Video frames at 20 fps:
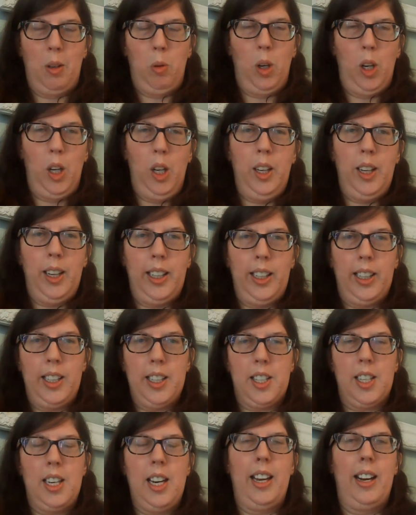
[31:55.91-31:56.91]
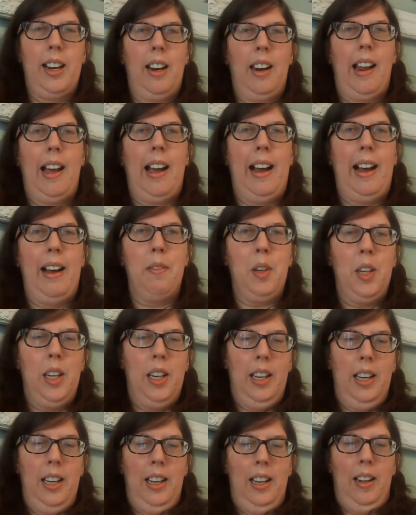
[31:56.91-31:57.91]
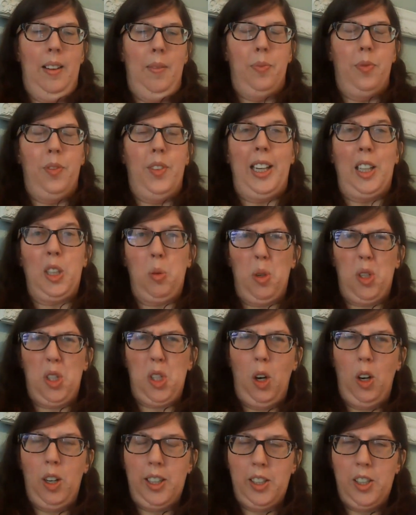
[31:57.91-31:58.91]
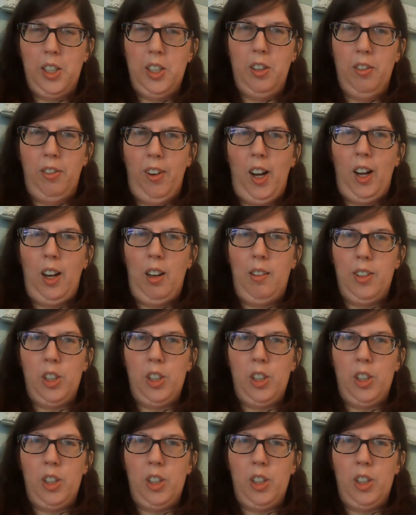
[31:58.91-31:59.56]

were hunting and staying alive, things were starting to devolve into